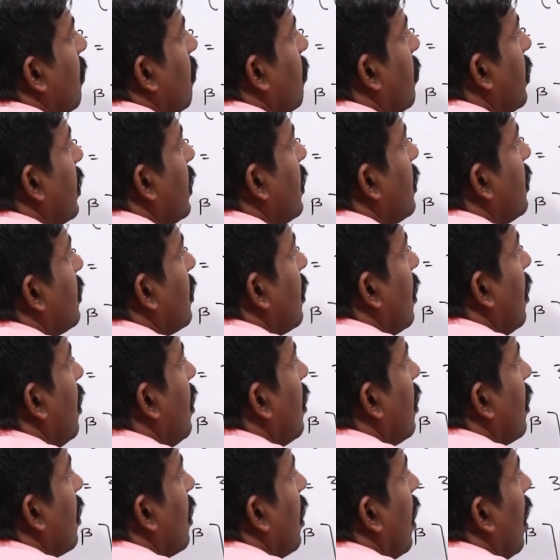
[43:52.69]

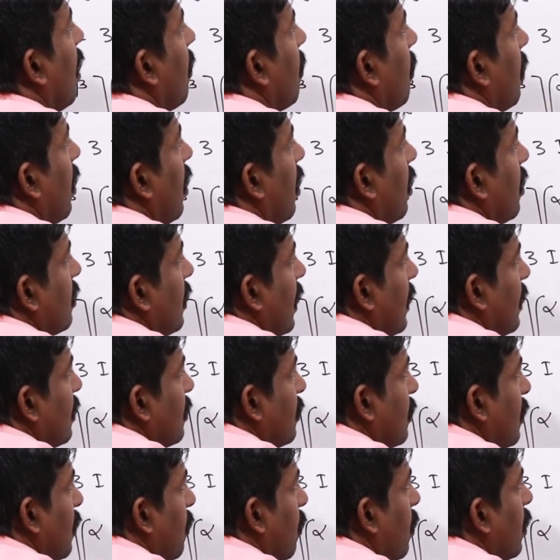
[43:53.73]
beta gamma, that
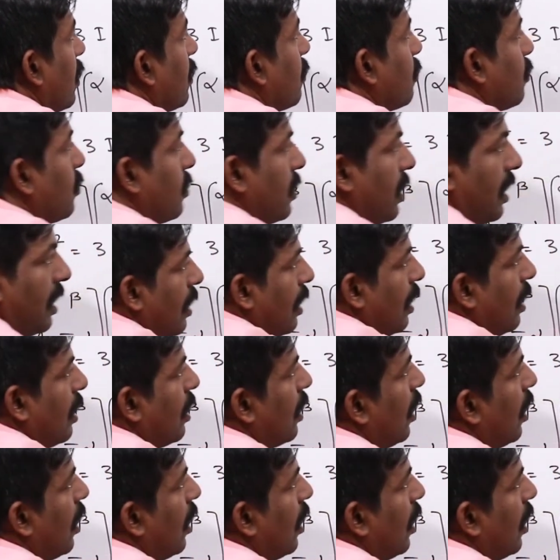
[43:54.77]
is equal to 3.